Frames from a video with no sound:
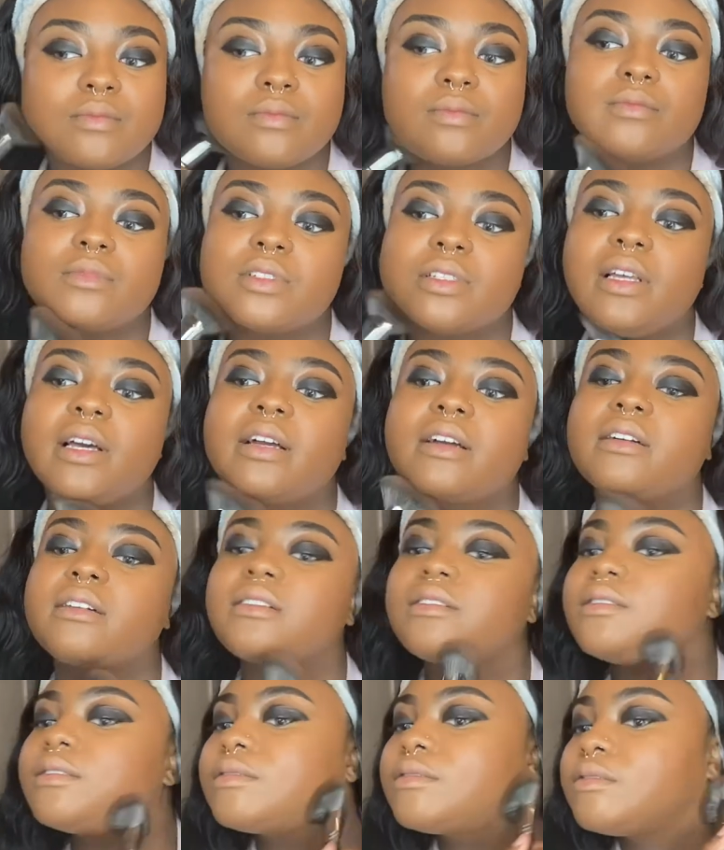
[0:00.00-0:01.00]
it's like
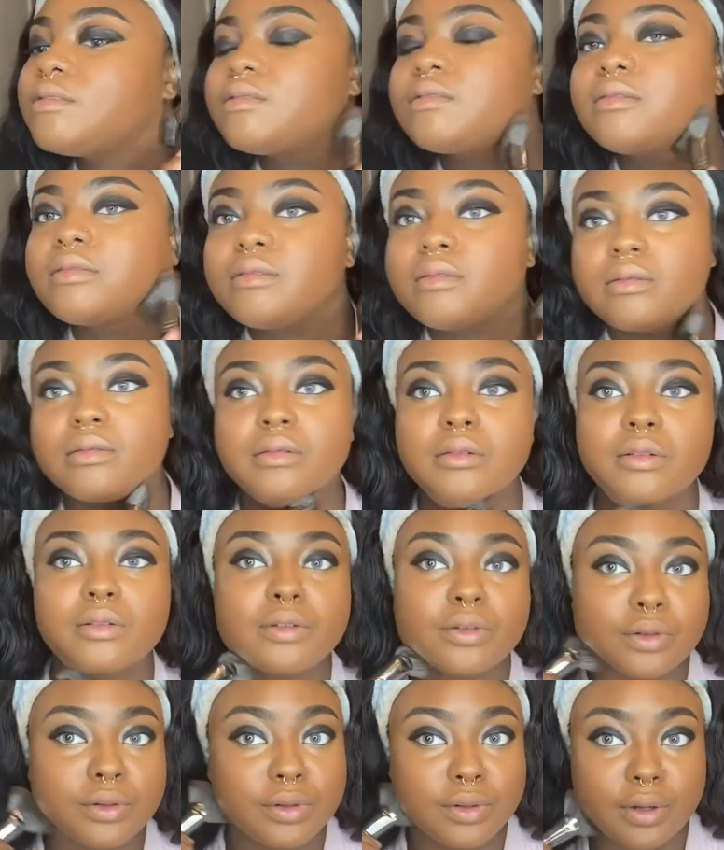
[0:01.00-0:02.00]
a,
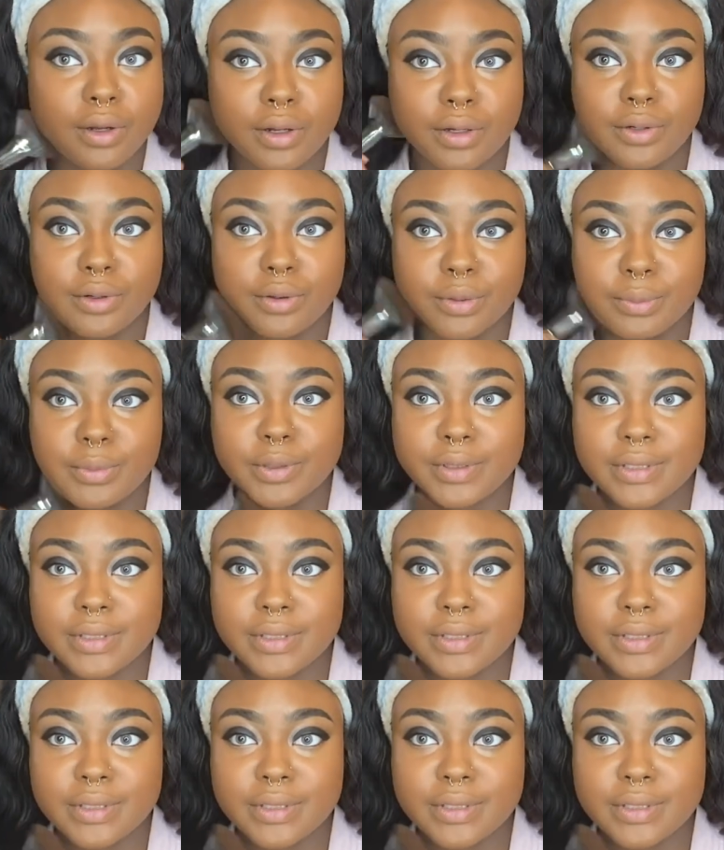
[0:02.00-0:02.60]
a normal